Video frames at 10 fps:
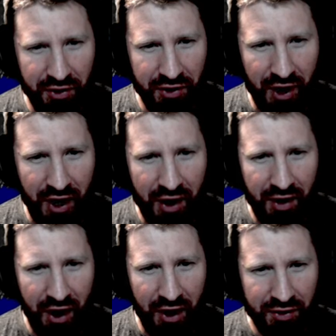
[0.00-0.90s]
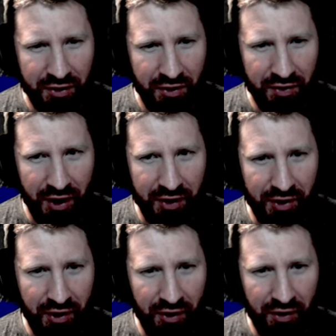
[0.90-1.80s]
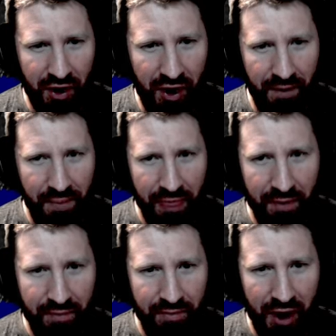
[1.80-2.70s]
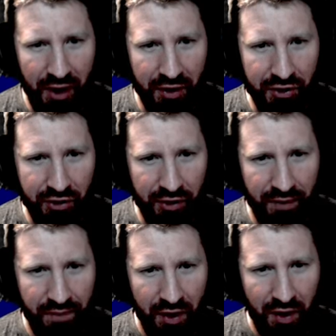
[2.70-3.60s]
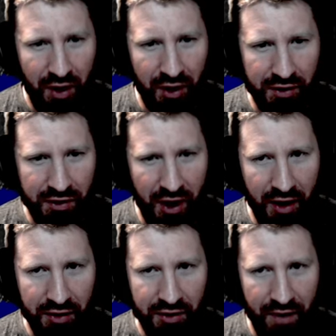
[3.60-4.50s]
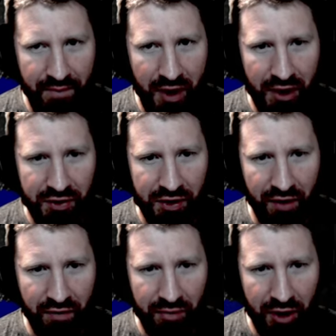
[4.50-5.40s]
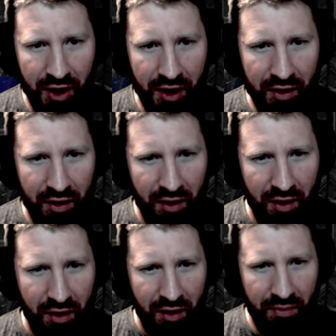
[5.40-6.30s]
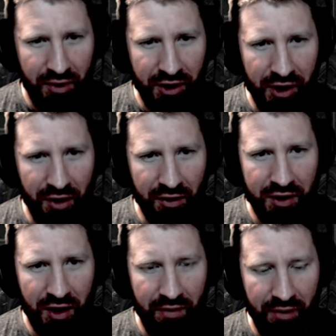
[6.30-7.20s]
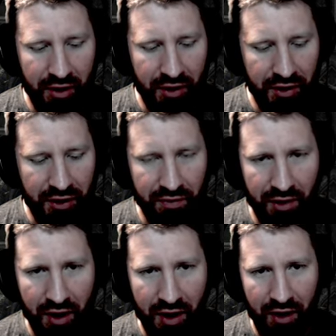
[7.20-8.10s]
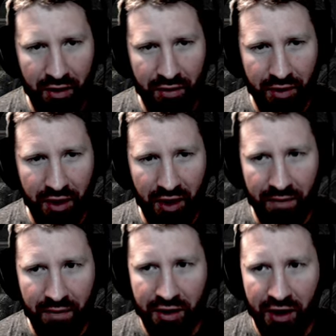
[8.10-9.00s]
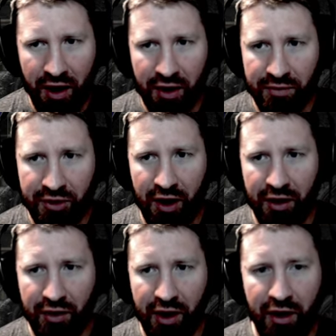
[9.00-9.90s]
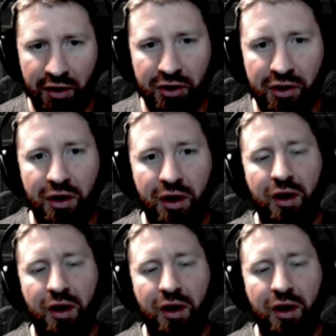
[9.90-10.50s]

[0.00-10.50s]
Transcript: just a hand axe, because it has that little back end to it, and it's not as menacing of a blade. But yeah, it looks a lot better in D2R, how they made the items on your character